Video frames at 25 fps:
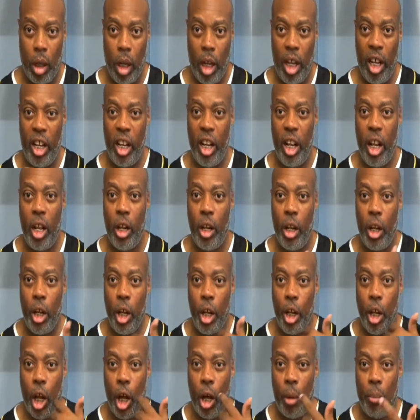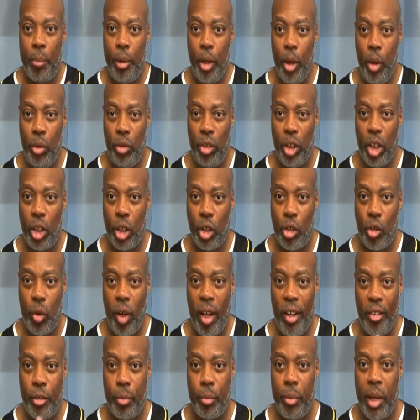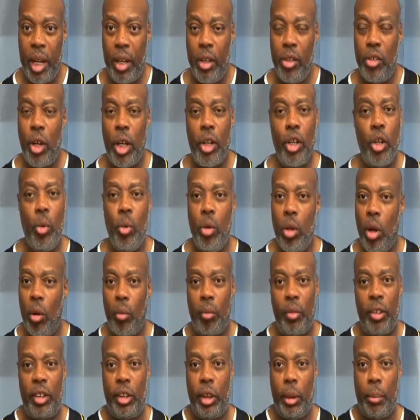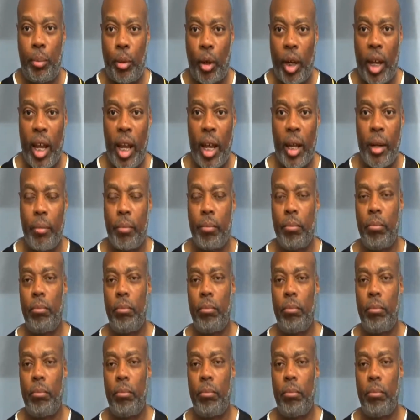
And abusing the trust means you don't reciprocate.